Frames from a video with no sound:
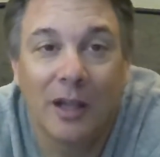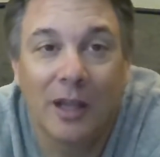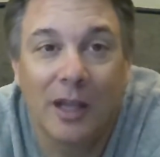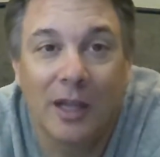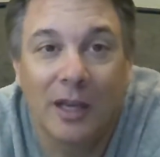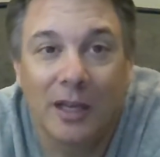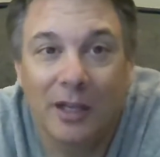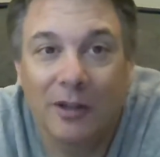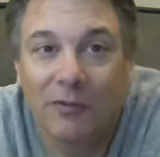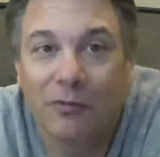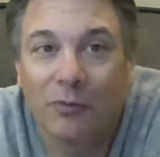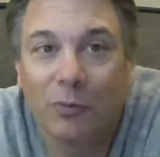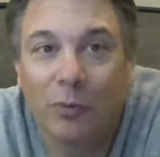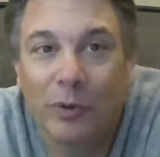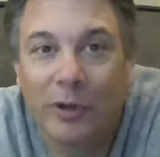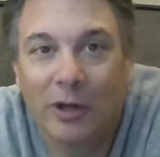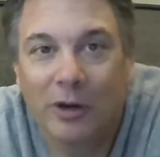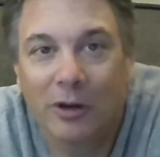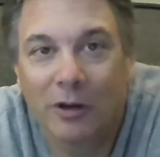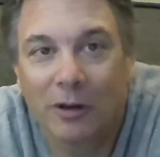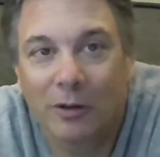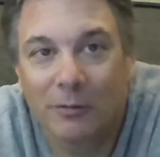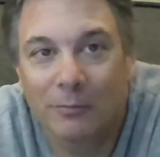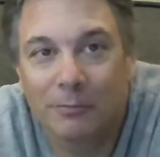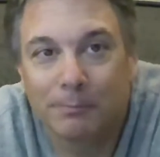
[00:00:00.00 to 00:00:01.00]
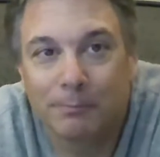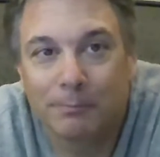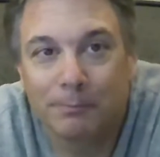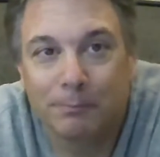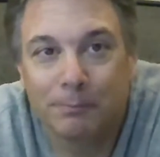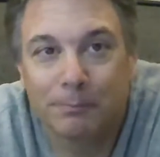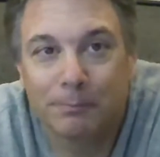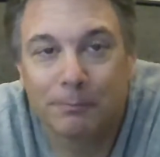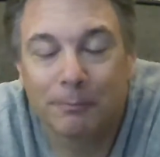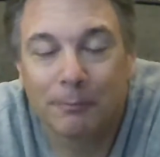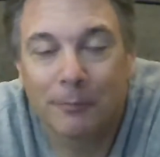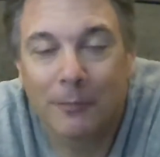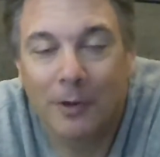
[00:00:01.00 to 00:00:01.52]
And if we are
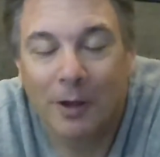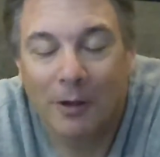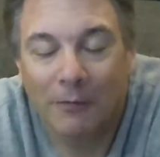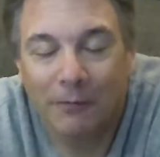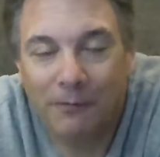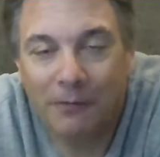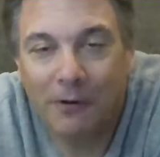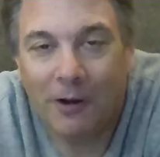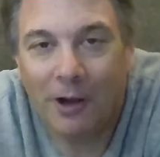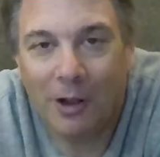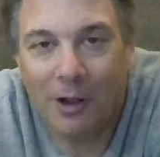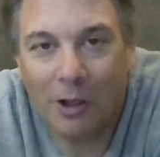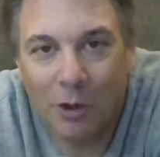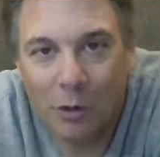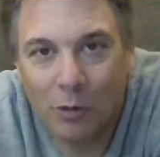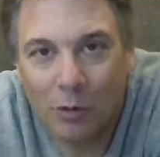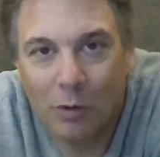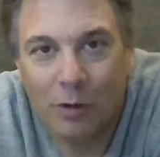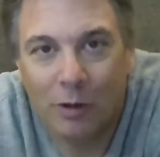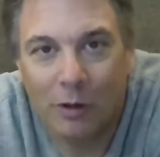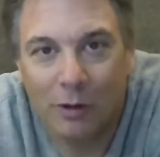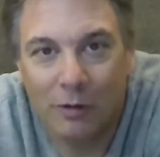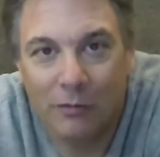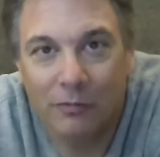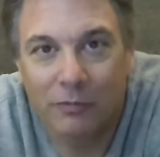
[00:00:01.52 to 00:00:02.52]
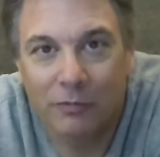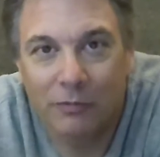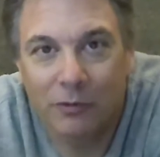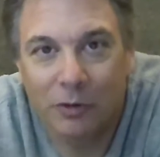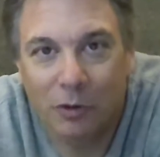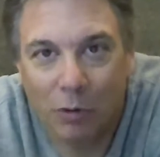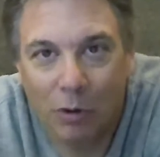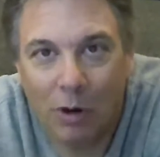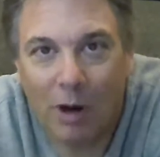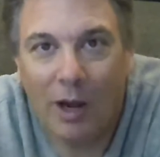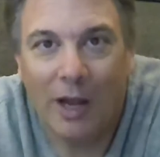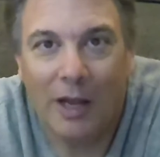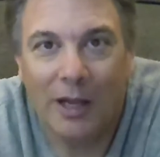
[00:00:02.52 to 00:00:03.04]
a follower of
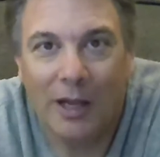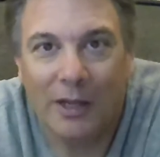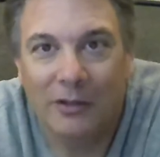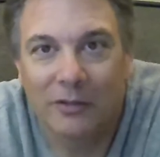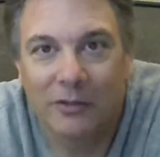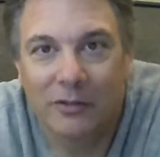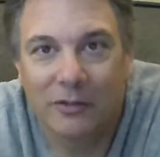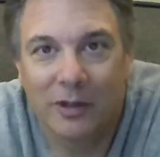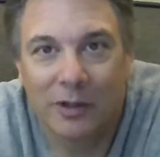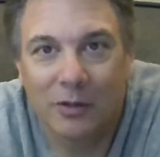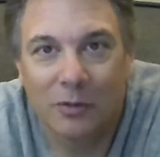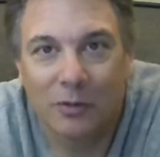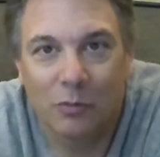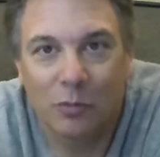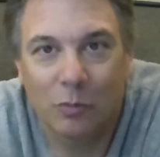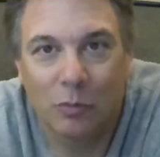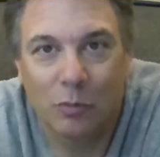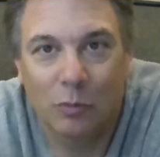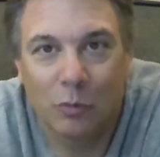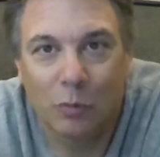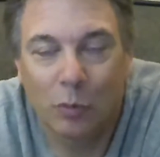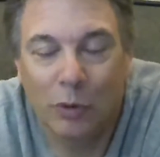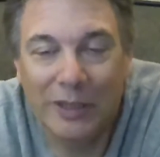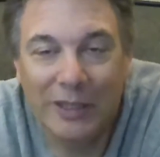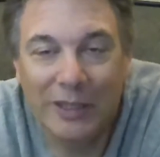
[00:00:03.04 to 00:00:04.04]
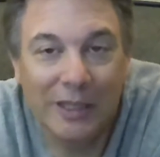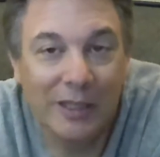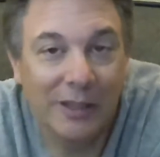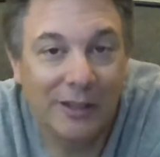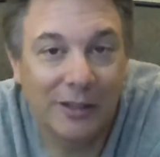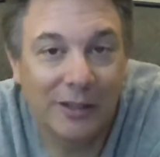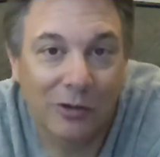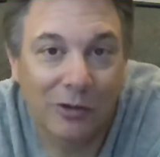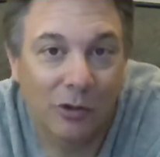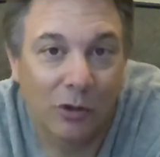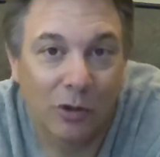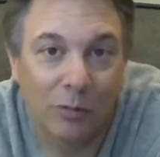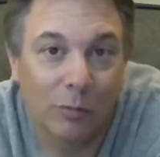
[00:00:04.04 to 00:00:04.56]
Christ, then we need
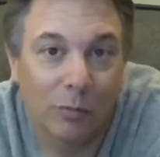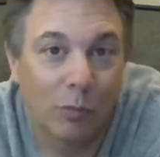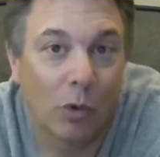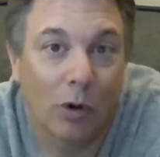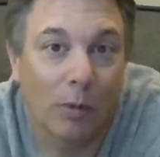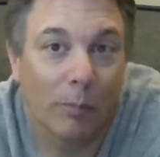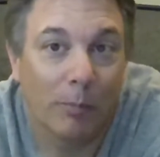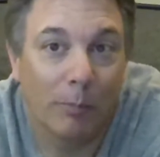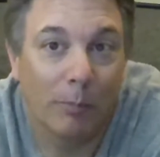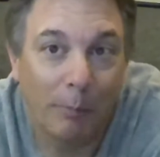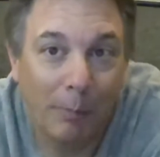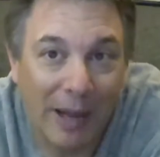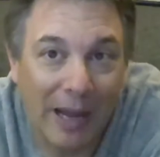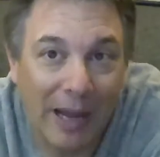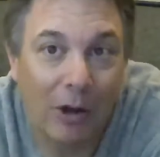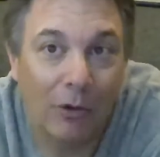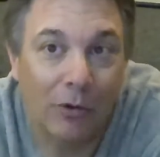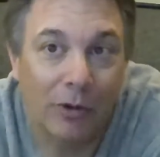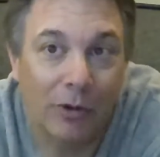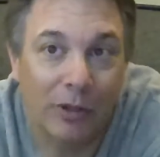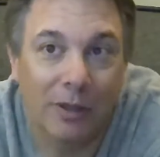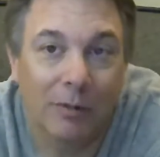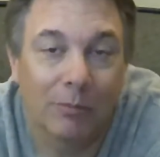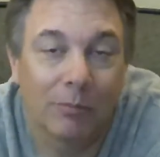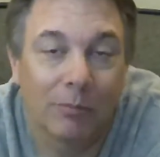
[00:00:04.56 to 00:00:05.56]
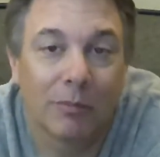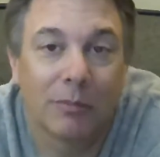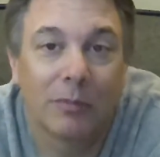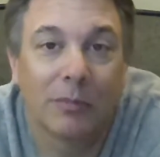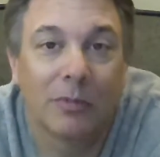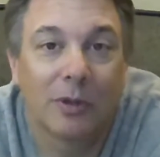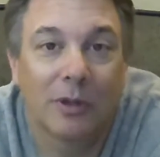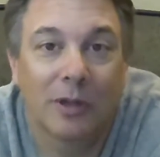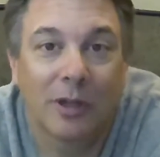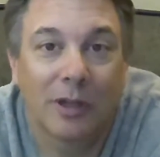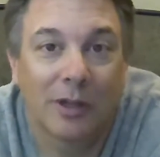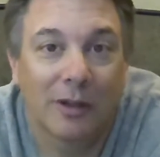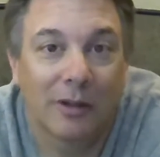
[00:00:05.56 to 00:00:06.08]
to learn more about him.
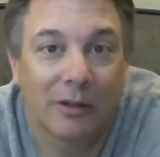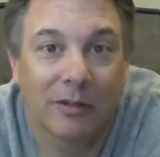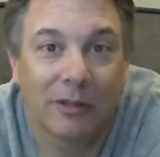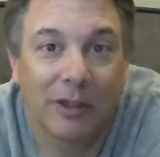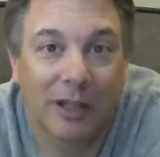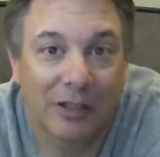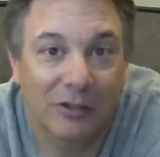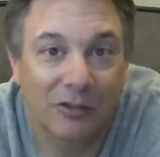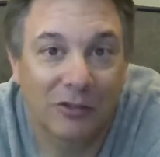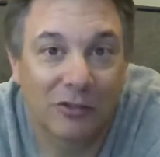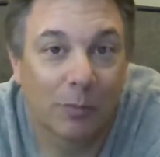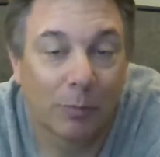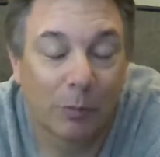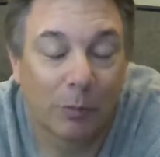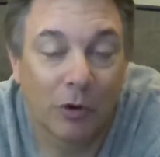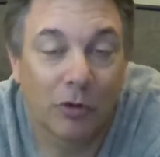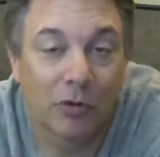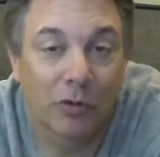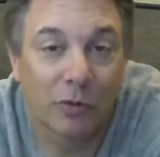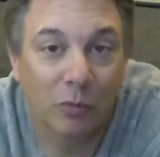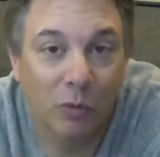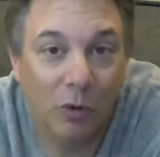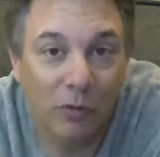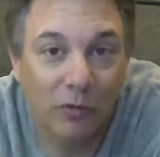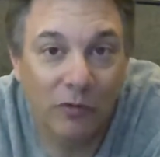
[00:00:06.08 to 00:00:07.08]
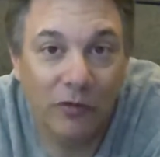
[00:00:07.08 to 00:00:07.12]
And that's the person we're